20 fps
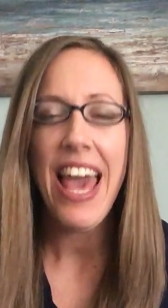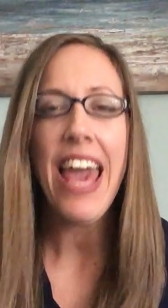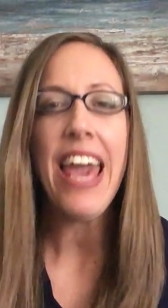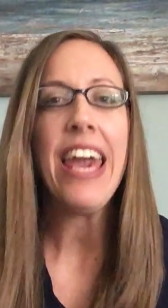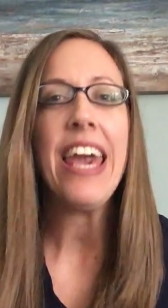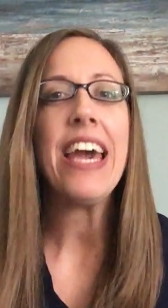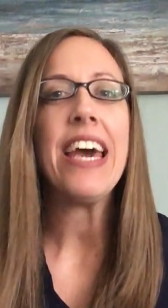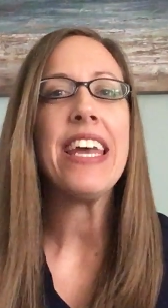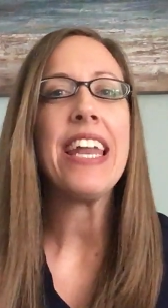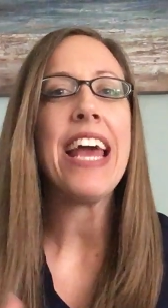
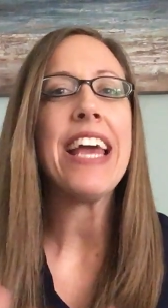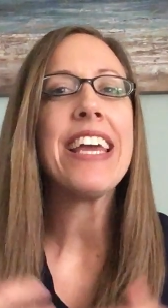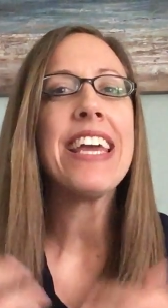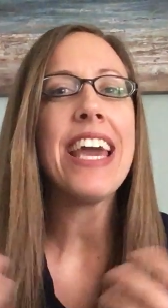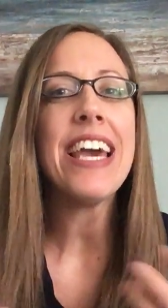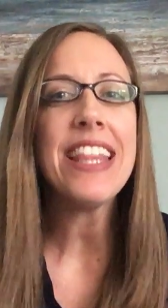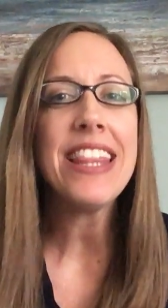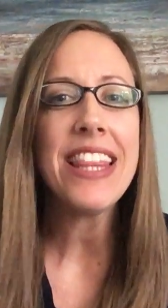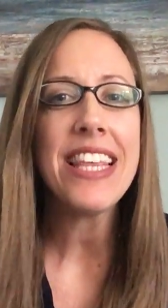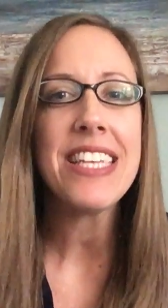And I
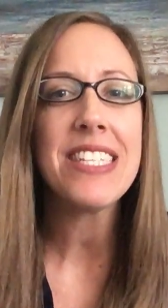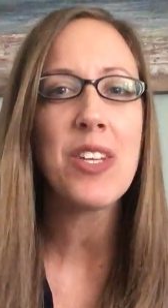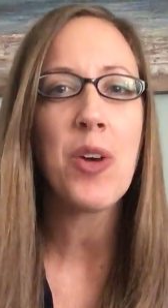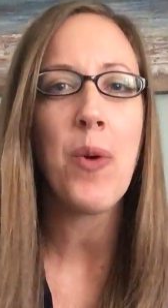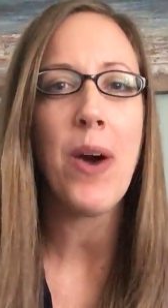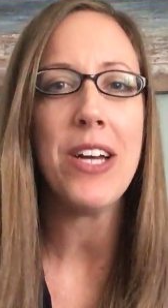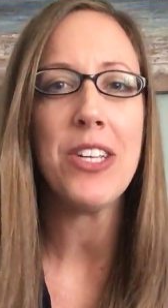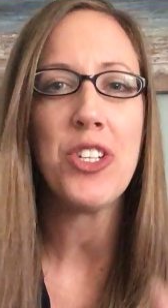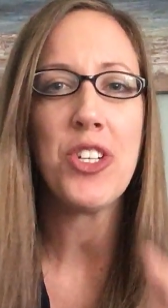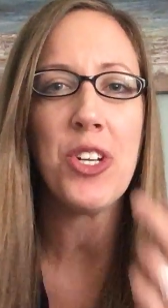get this
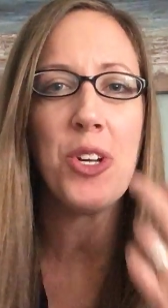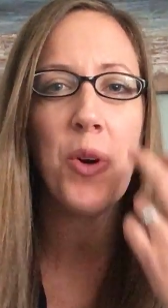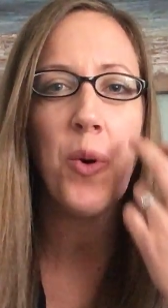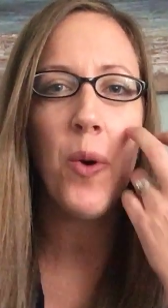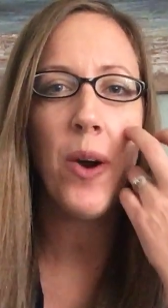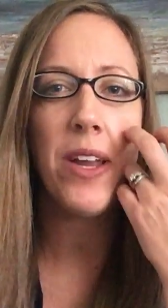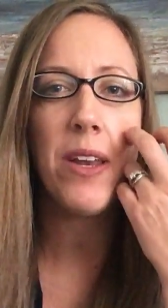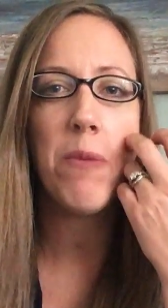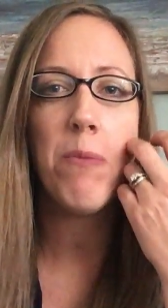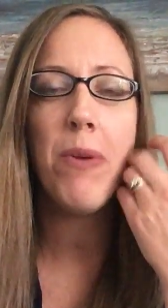question
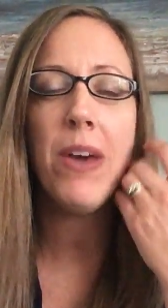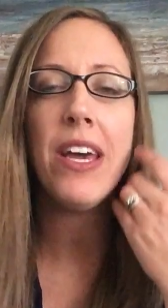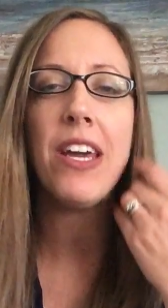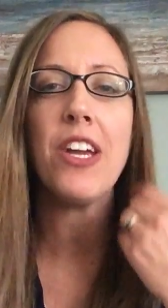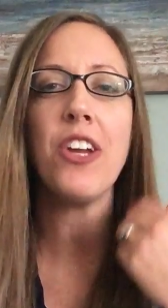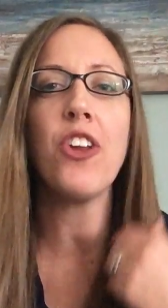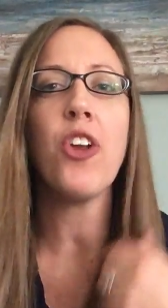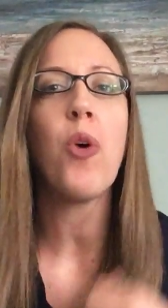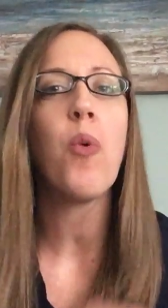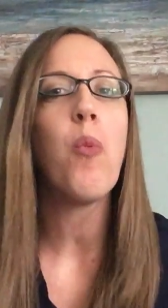quite a
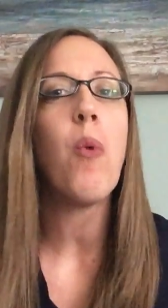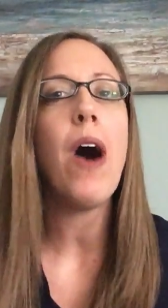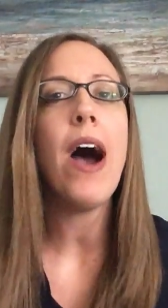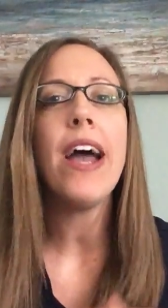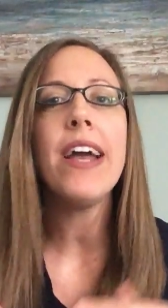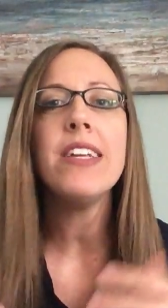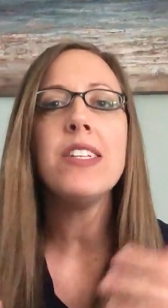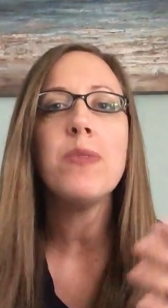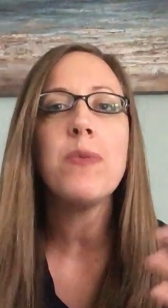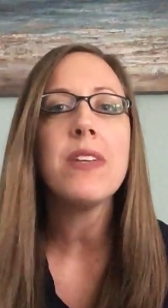bit, you know,
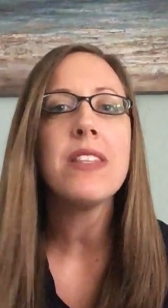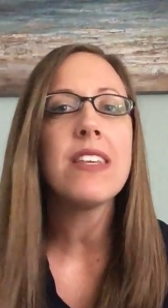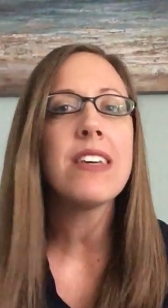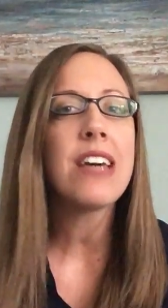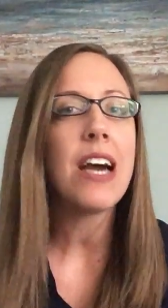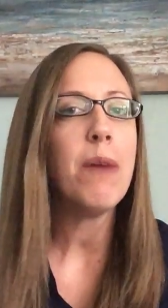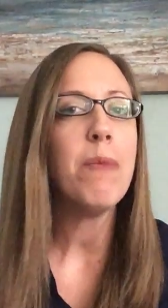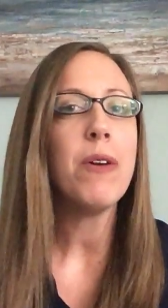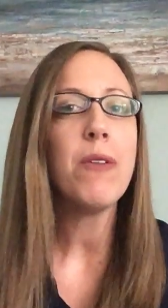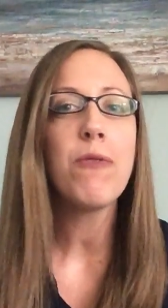why do we have to
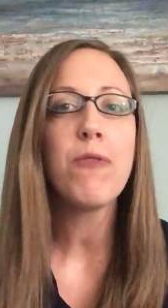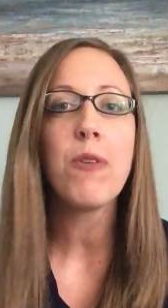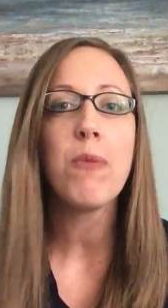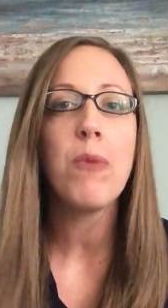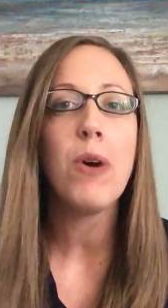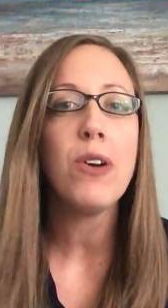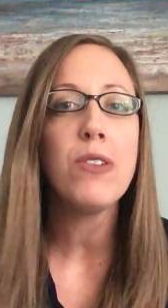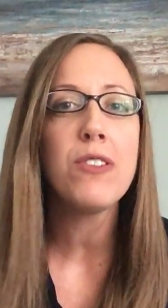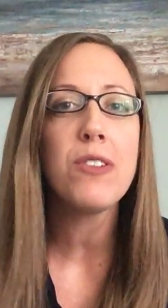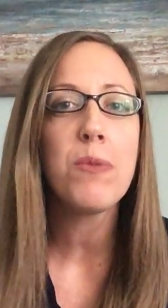come in for
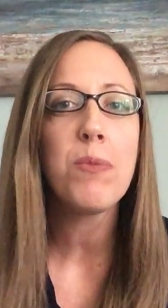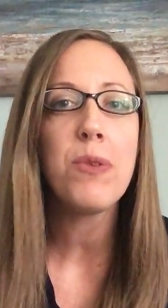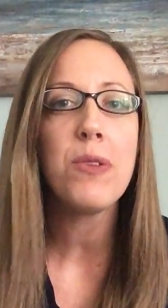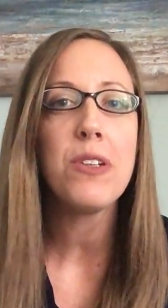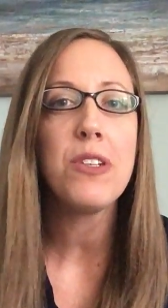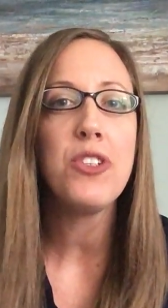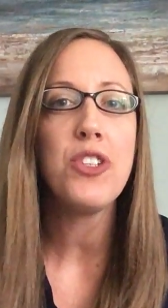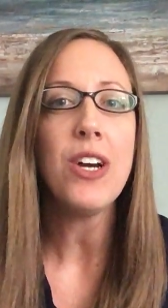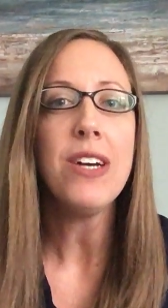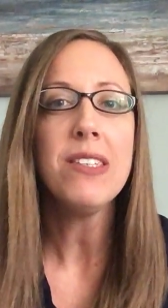
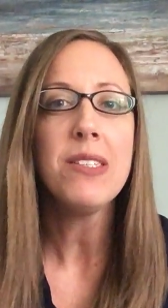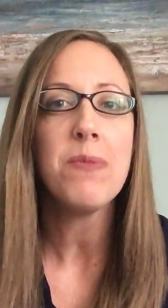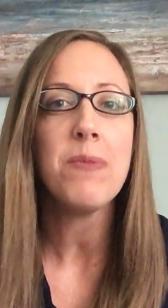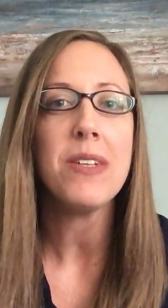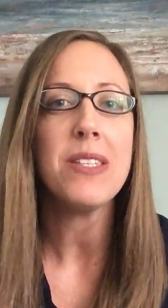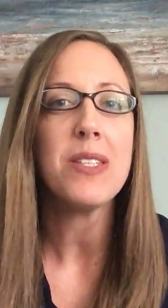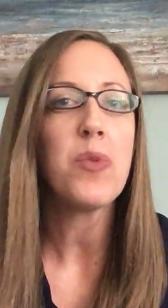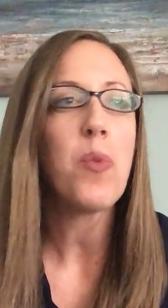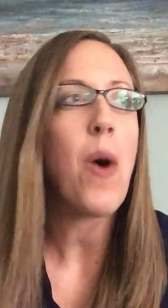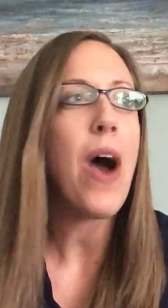multiple
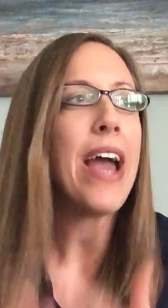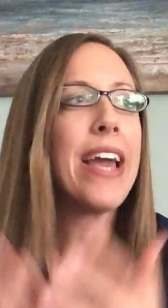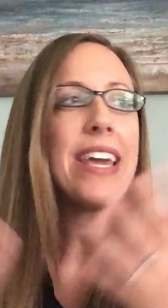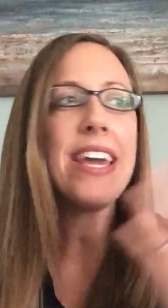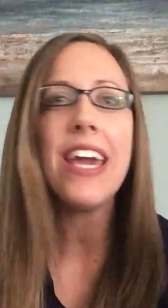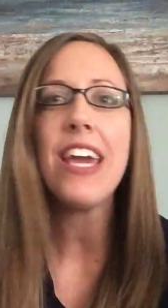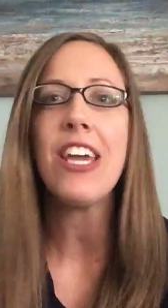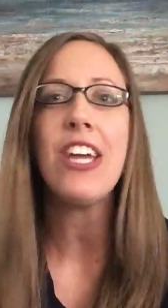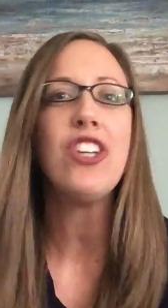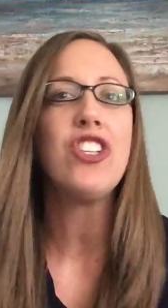adjustments? Why
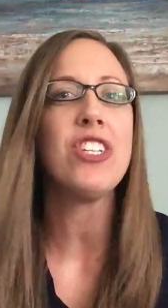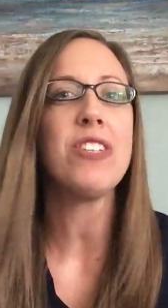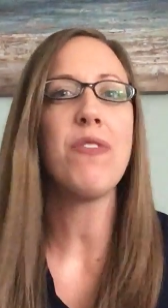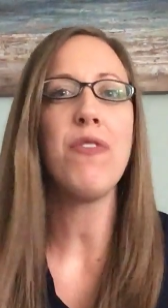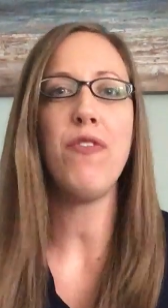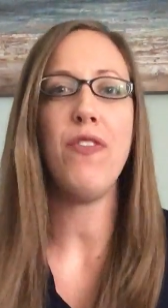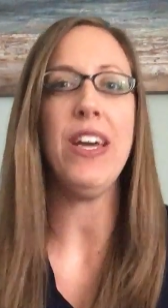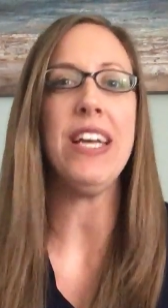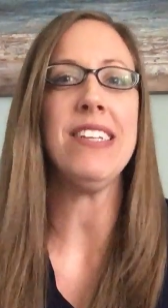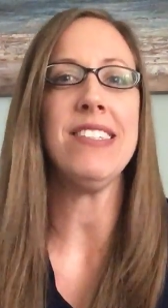can't you
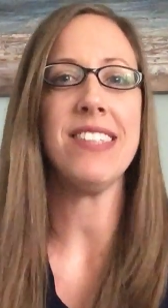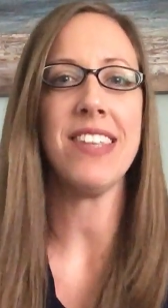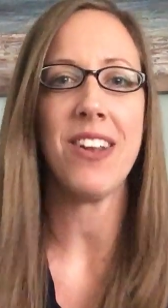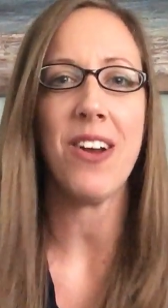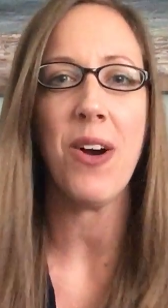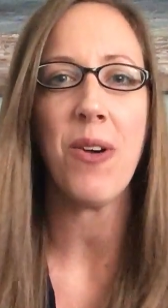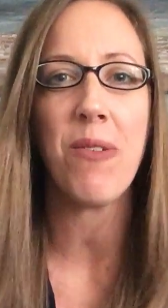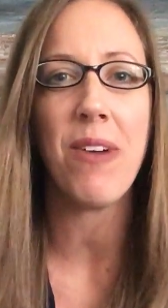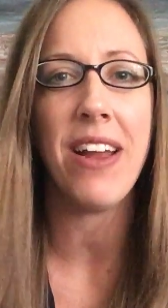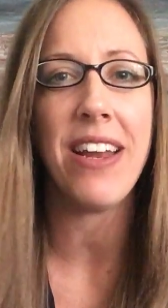just fix it
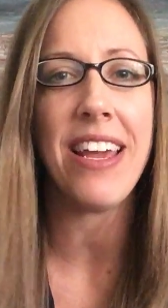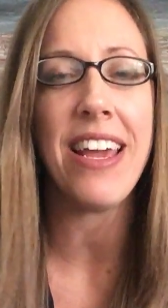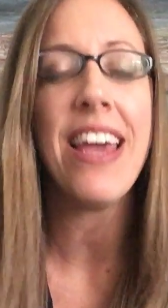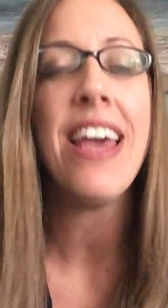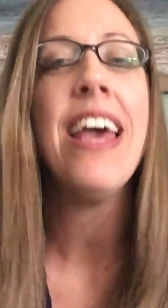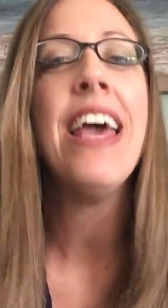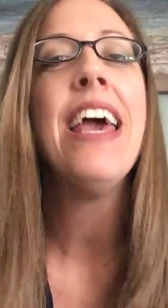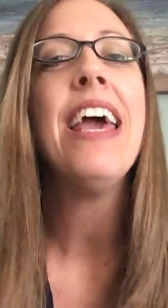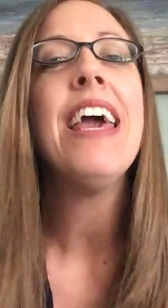already?